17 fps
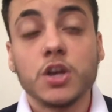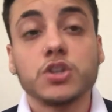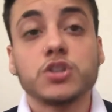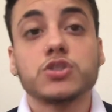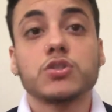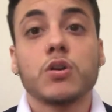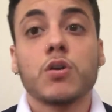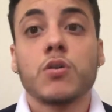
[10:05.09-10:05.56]

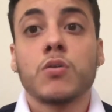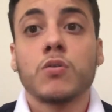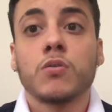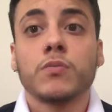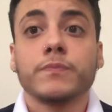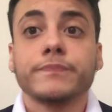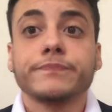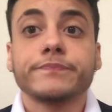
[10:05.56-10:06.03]

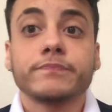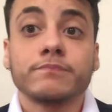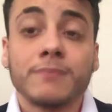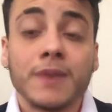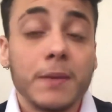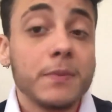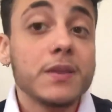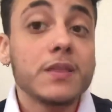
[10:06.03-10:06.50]
So
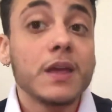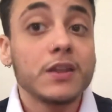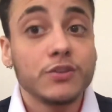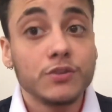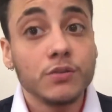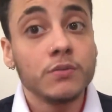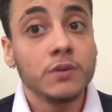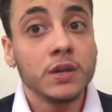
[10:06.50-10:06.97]
maybe they
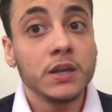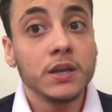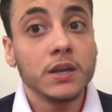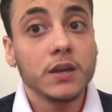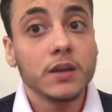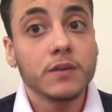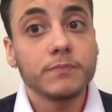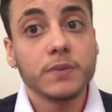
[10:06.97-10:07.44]
do need
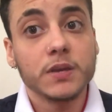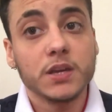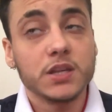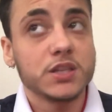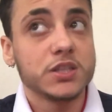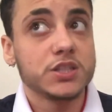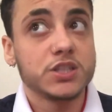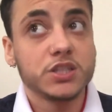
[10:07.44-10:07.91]
it
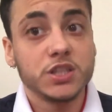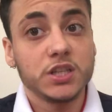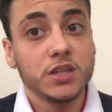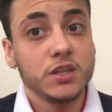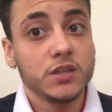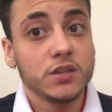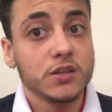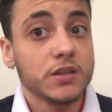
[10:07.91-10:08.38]
because
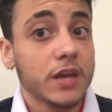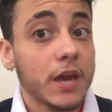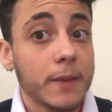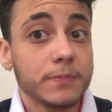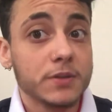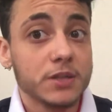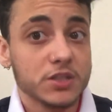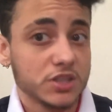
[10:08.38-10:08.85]
she
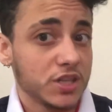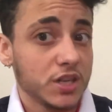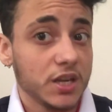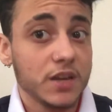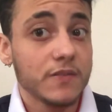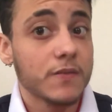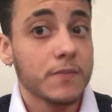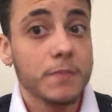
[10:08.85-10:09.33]
kept it. She
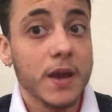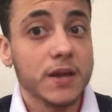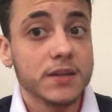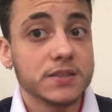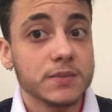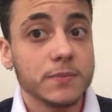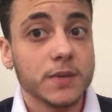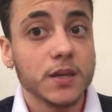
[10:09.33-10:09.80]
didn't give it
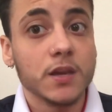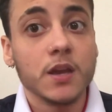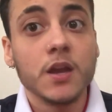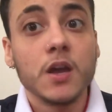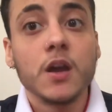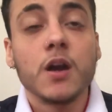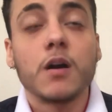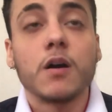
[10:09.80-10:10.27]
back to me.
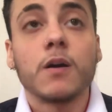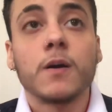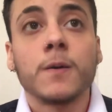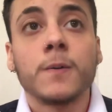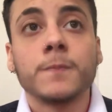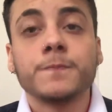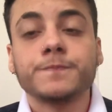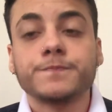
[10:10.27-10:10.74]

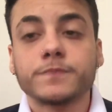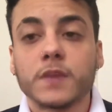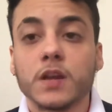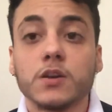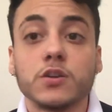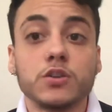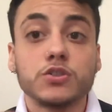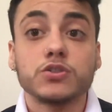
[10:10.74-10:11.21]

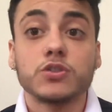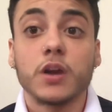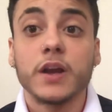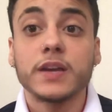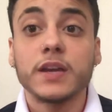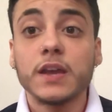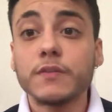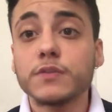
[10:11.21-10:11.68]
So
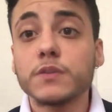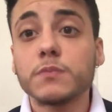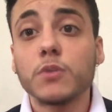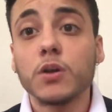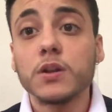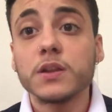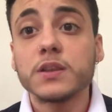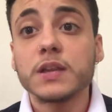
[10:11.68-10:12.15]
I gave
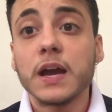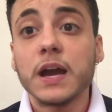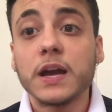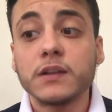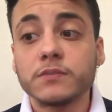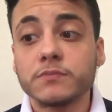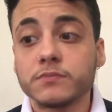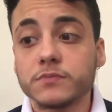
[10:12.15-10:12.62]
them all of
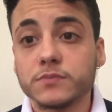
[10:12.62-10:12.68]
that.